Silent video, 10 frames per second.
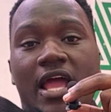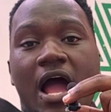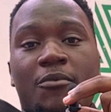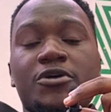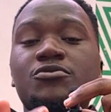
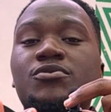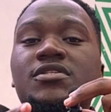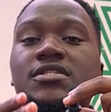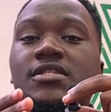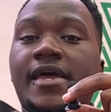I'm going to
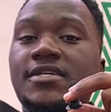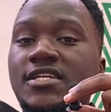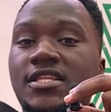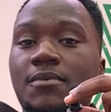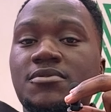take
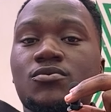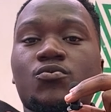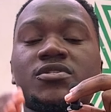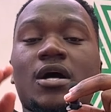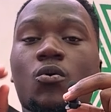setups
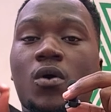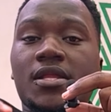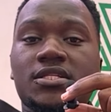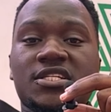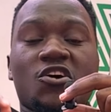which are
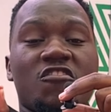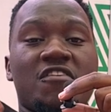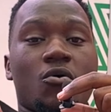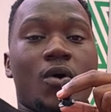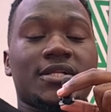quality over
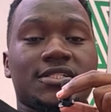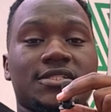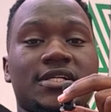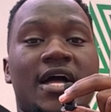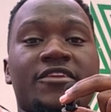
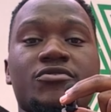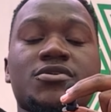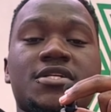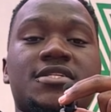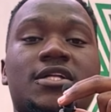quantity, and the
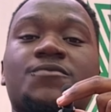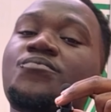reason is that